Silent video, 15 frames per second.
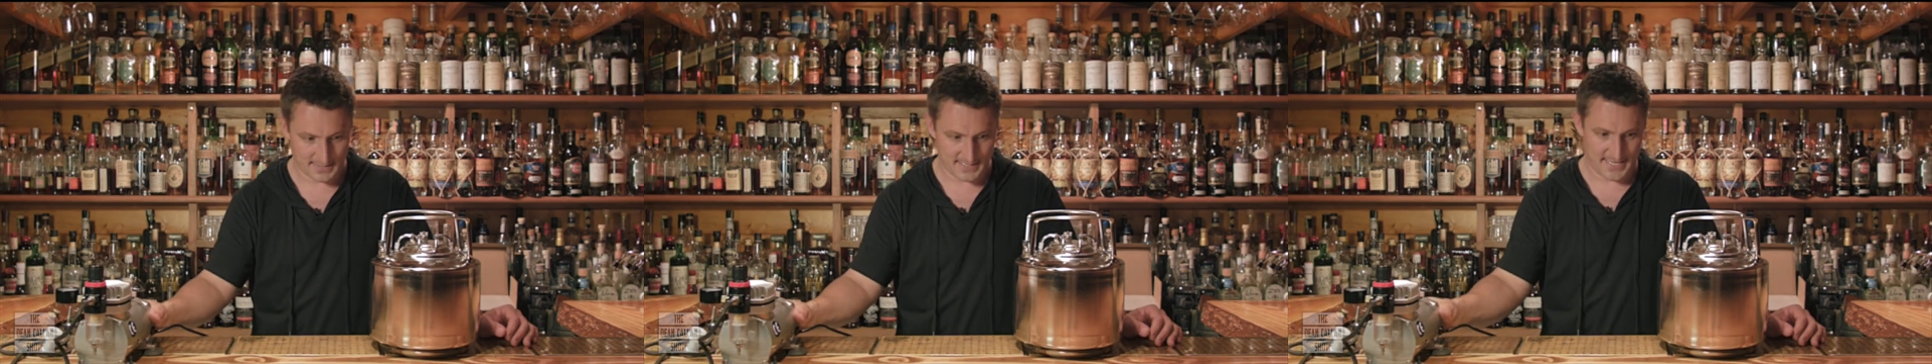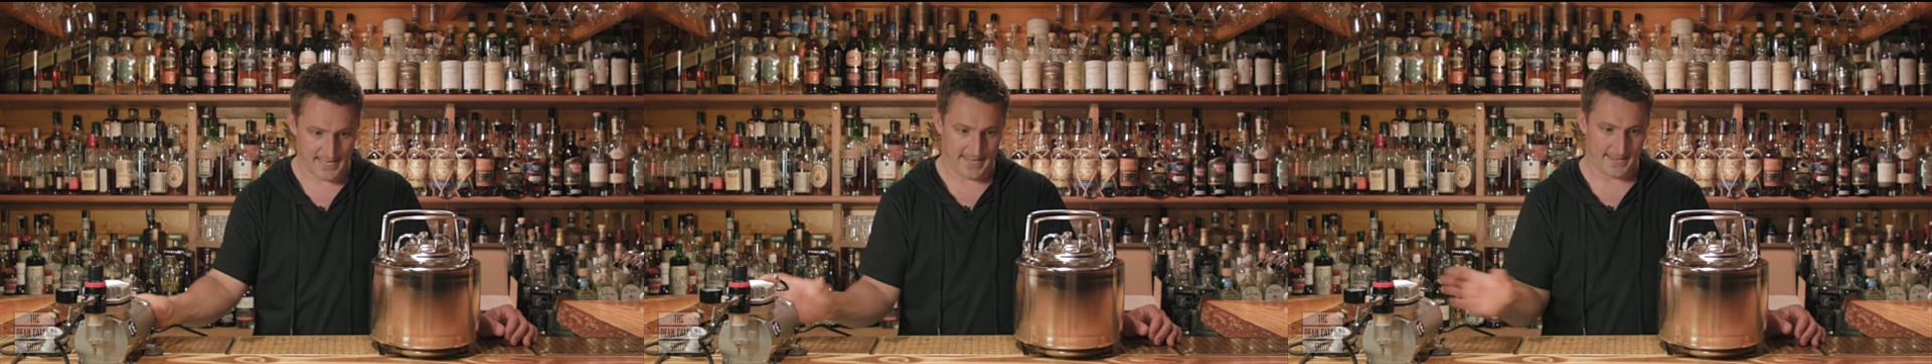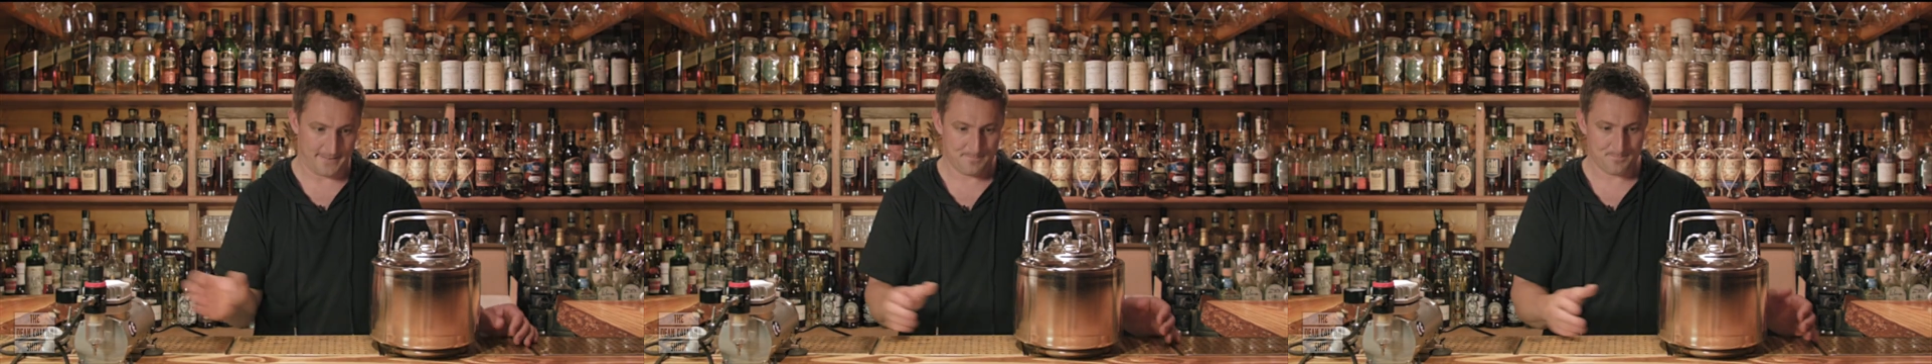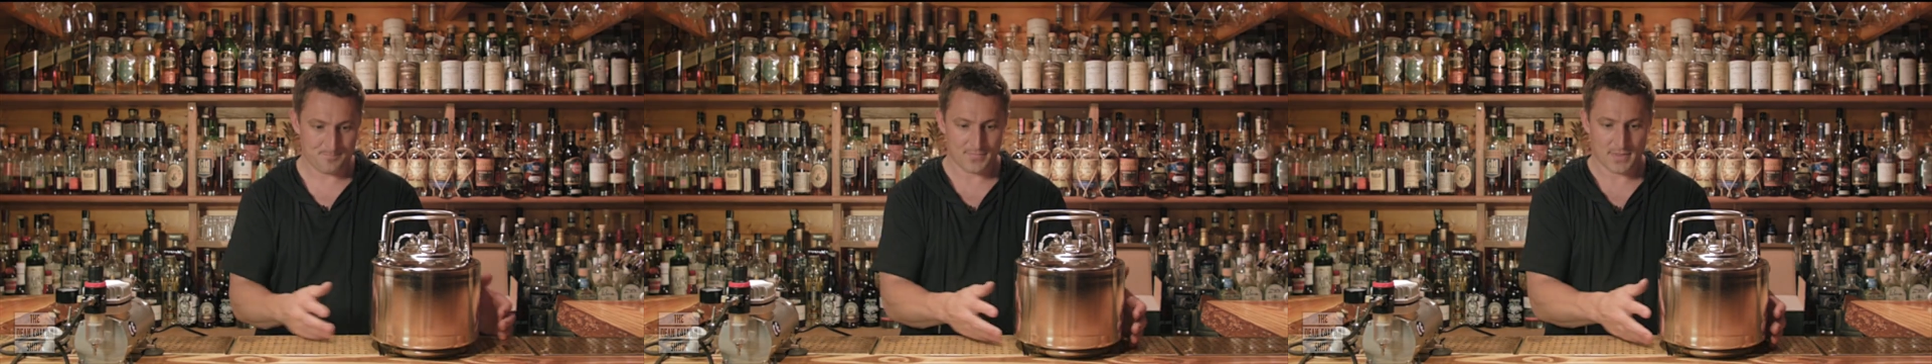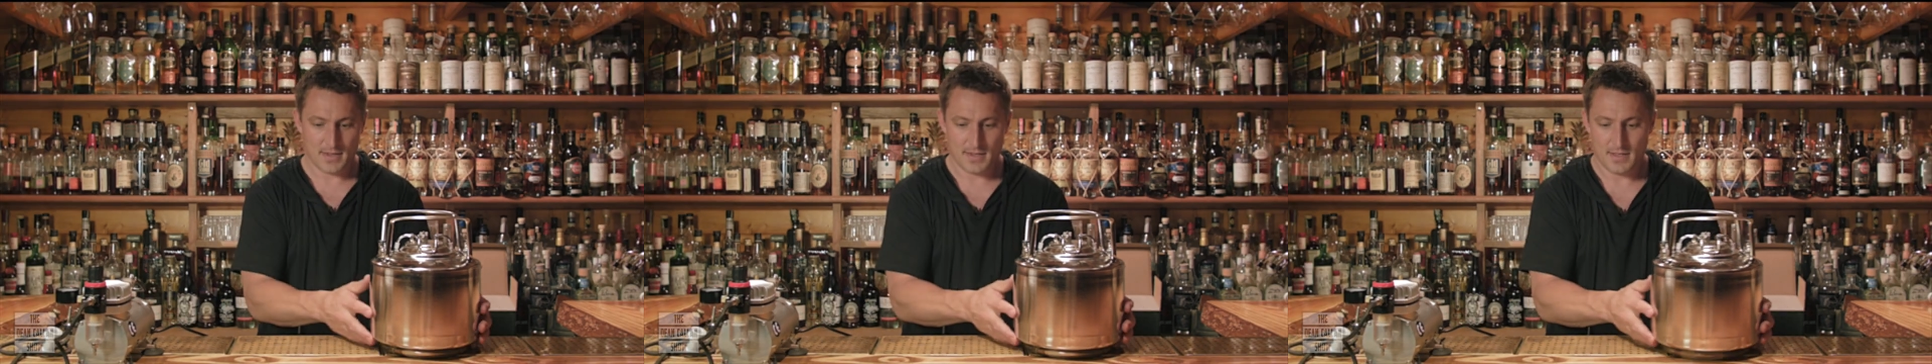today,
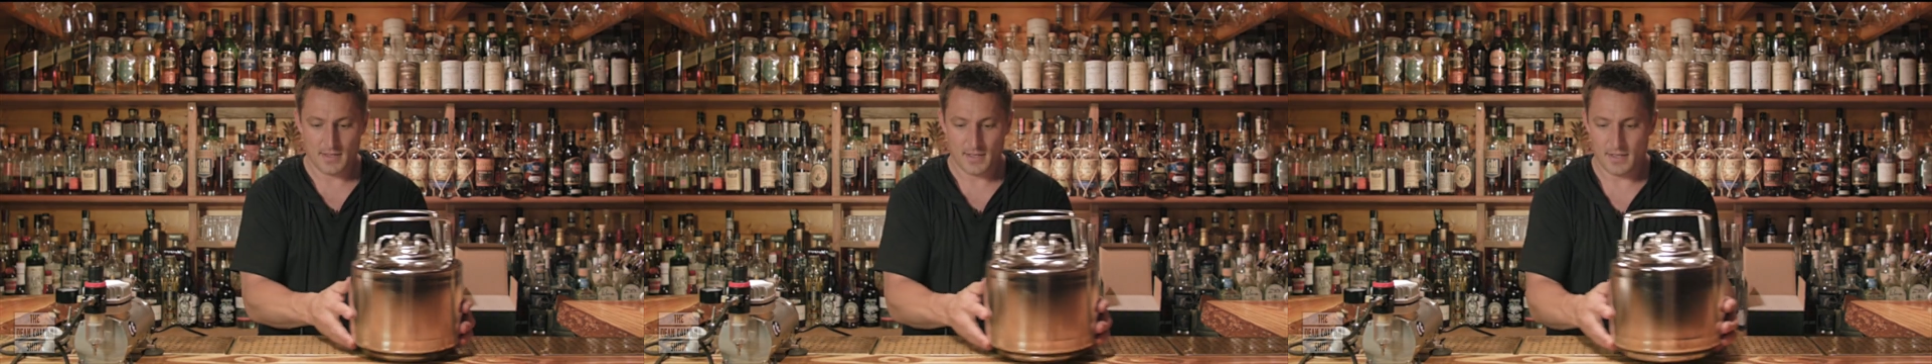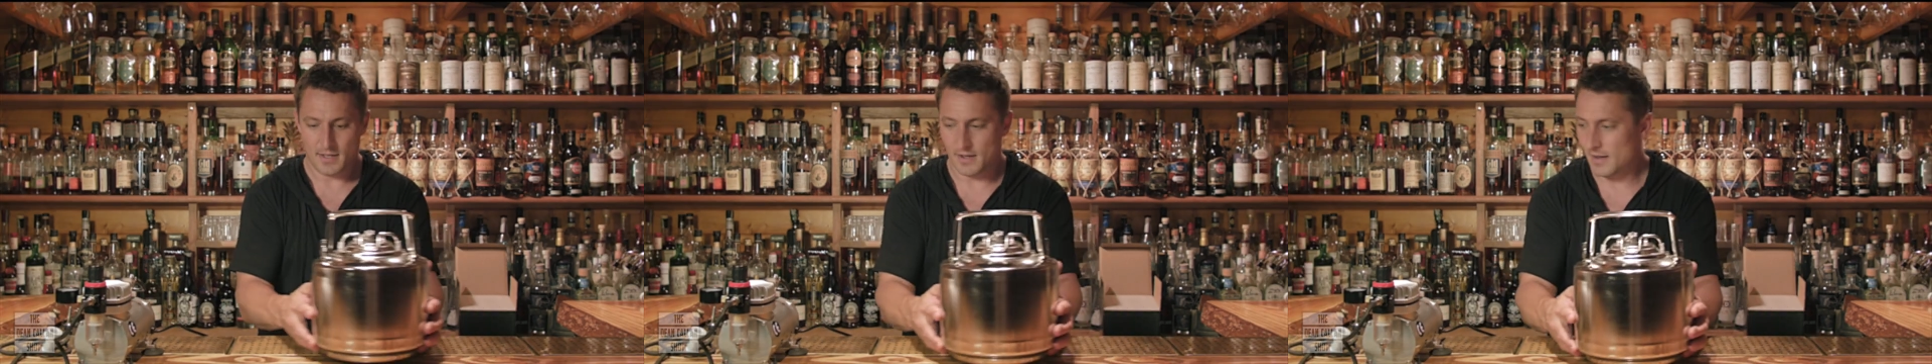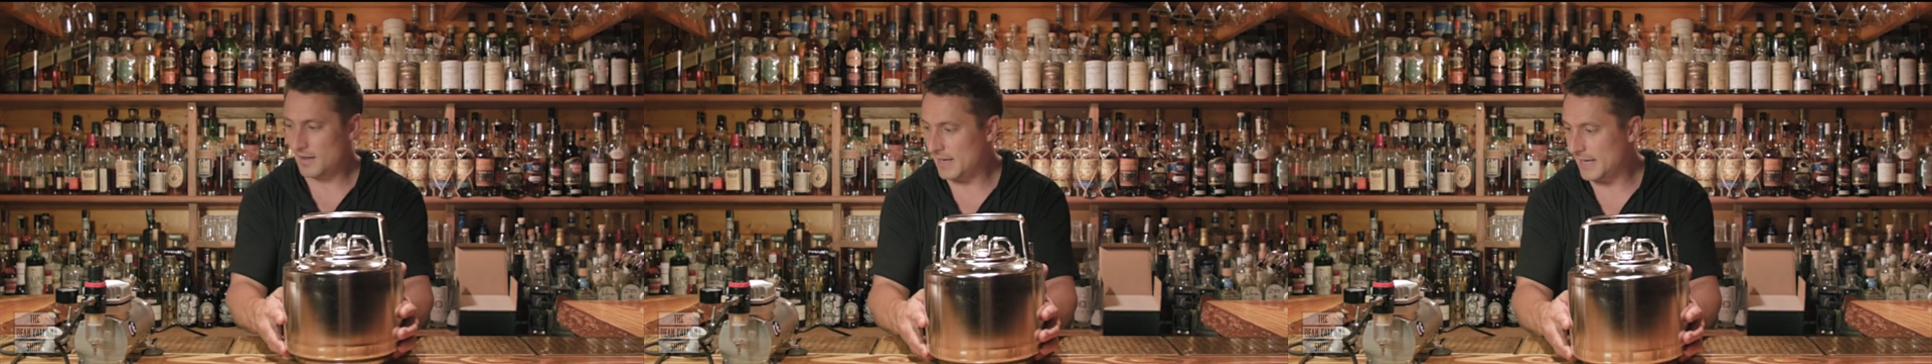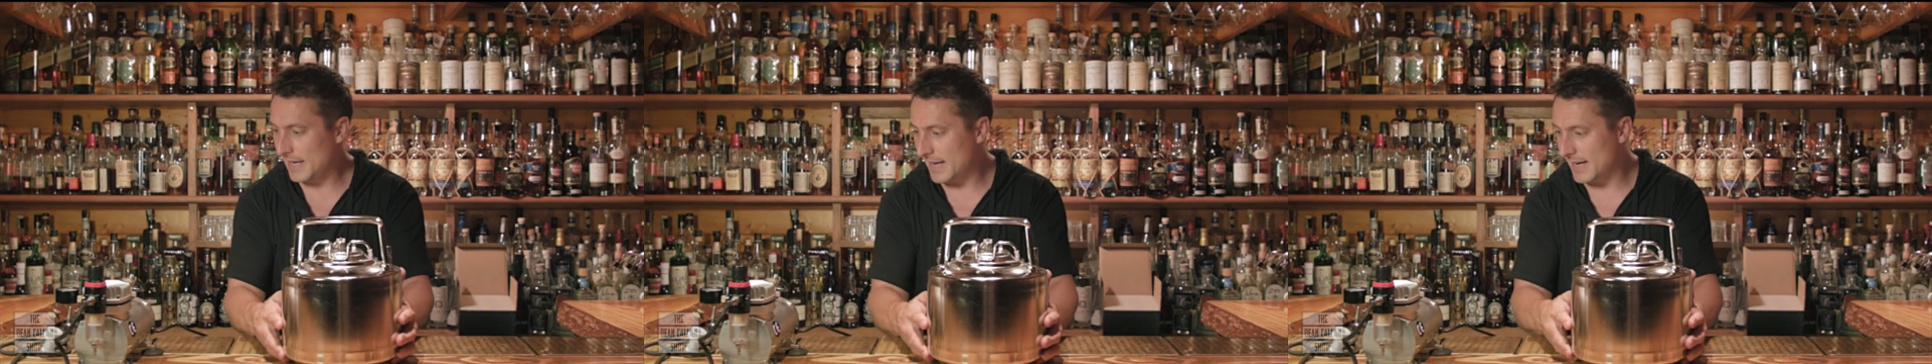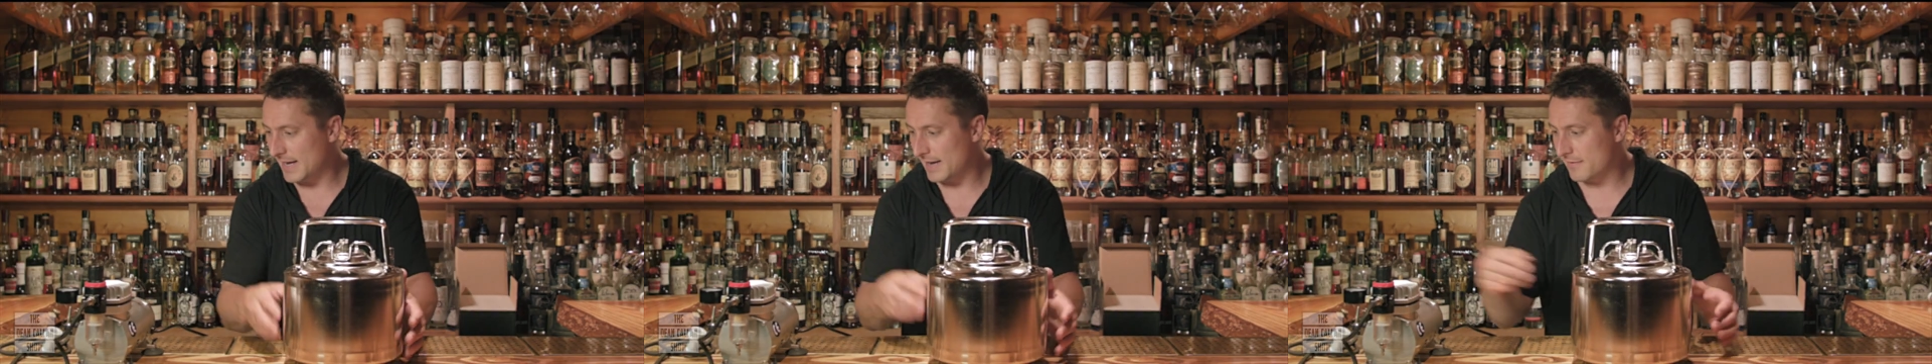I
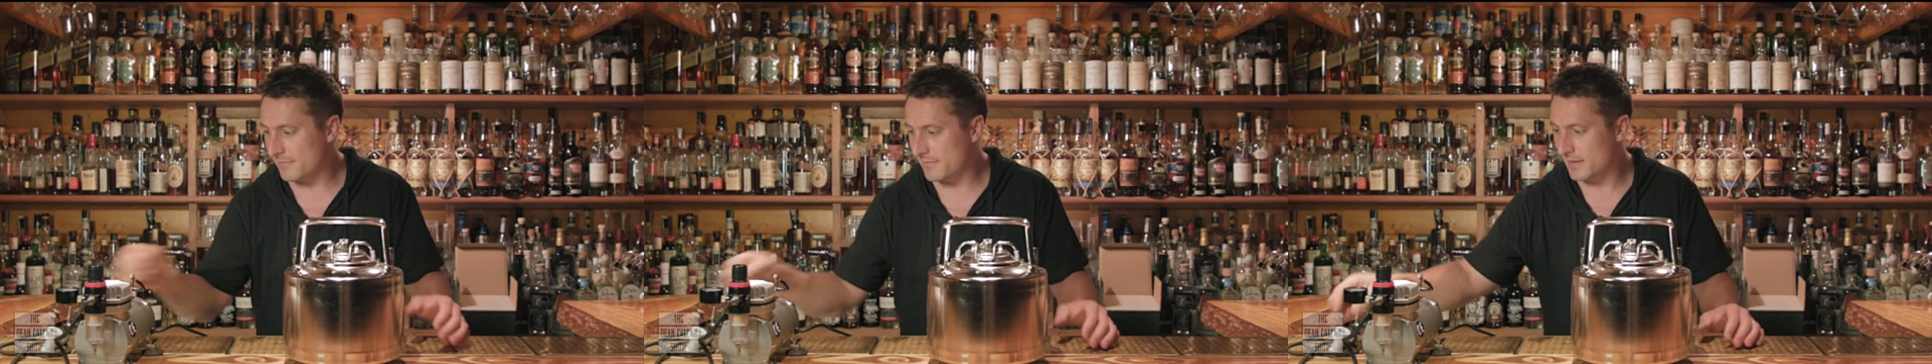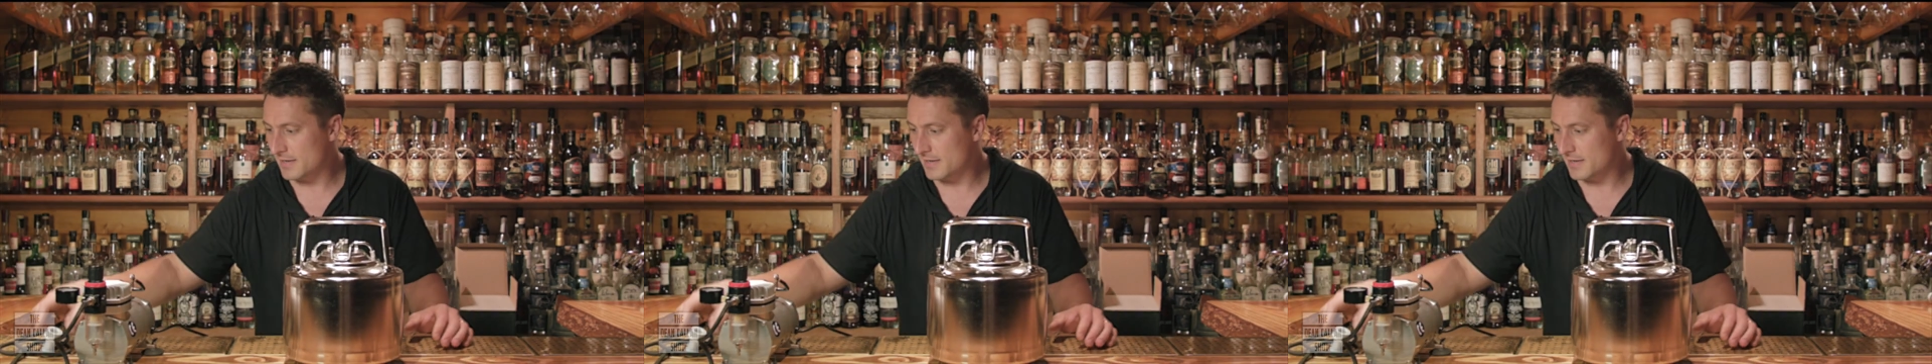have